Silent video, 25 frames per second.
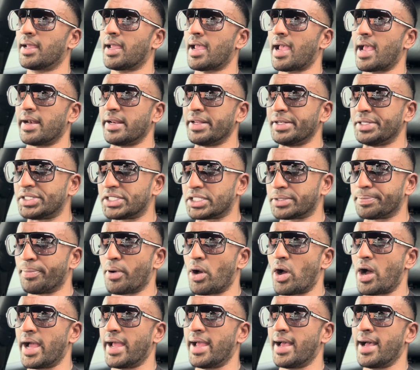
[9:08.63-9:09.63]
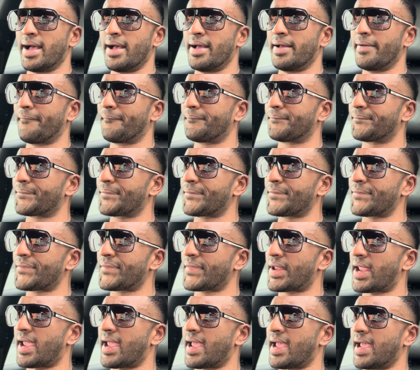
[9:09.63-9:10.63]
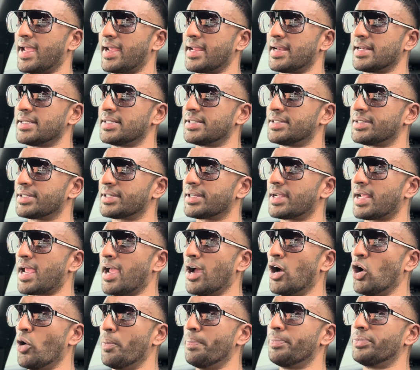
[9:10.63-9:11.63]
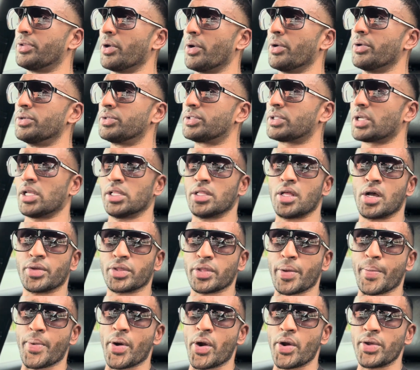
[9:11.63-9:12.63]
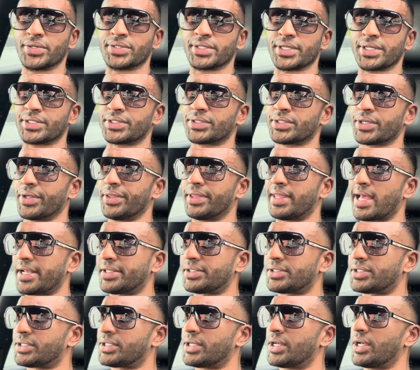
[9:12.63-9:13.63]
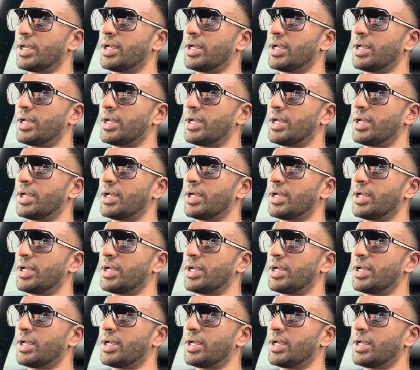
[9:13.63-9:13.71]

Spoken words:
And inspire and help those along the process. So that's